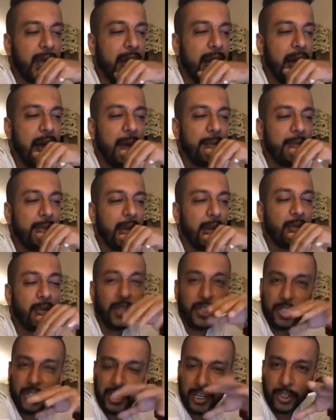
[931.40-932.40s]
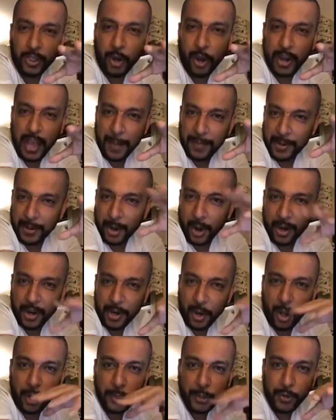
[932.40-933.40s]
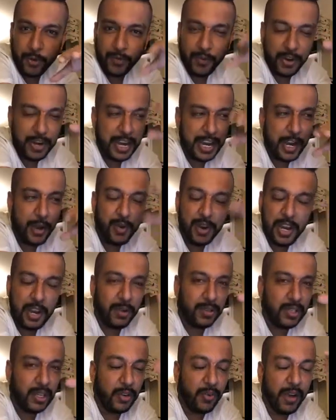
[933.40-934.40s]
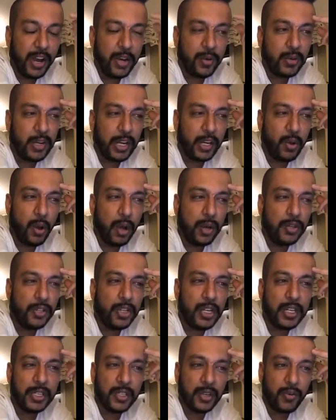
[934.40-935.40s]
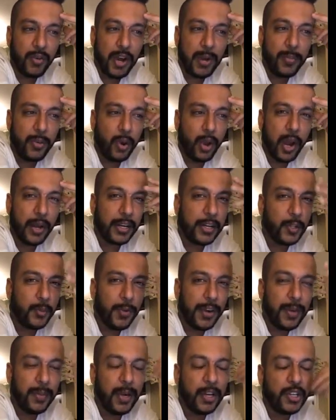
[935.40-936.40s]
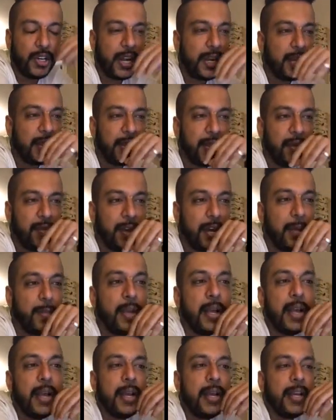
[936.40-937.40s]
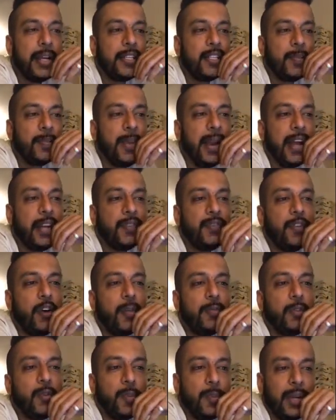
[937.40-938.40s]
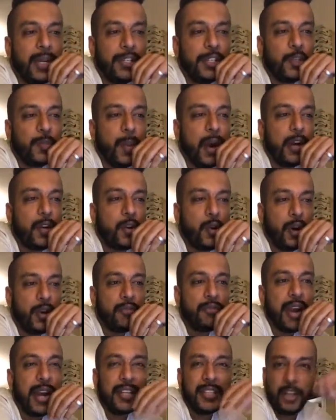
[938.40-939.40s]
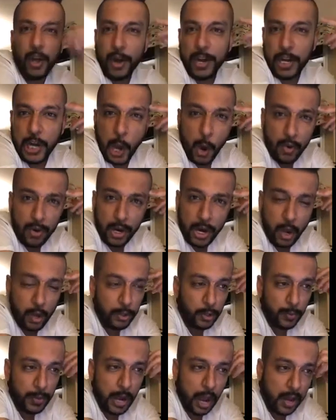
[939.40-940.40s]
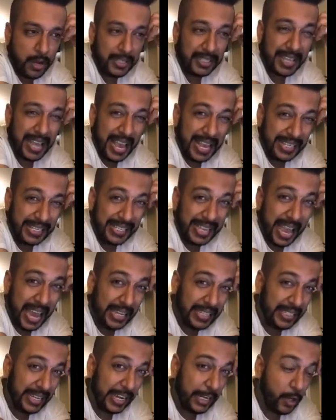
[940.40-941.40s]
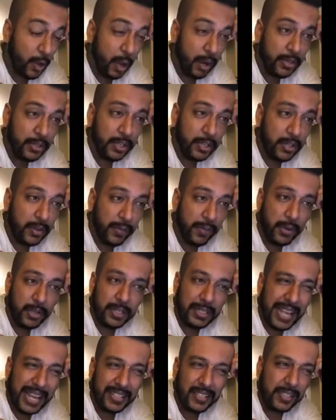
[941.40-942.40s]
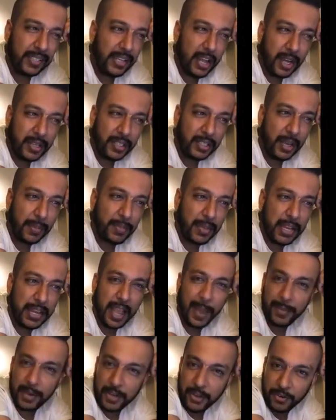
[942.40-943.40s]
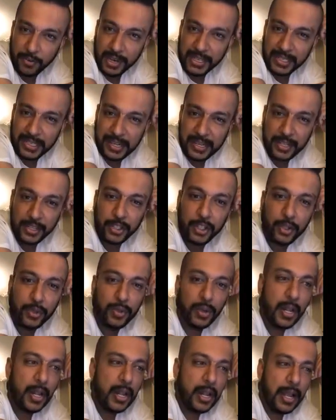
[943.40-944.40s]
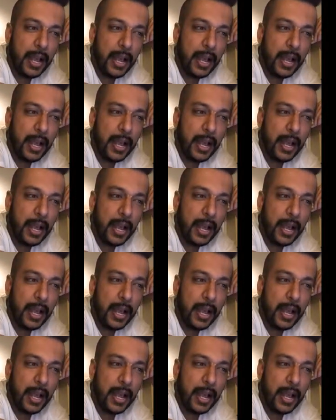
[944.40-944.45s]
So this thing is not at all true for Neo. Neo is a great technology. It's a great product. It's very much like Ethereum. It's a platform to build smart contracts. Now, I don't know, to be honest, the exact technology difference. That's not something I'm interested into.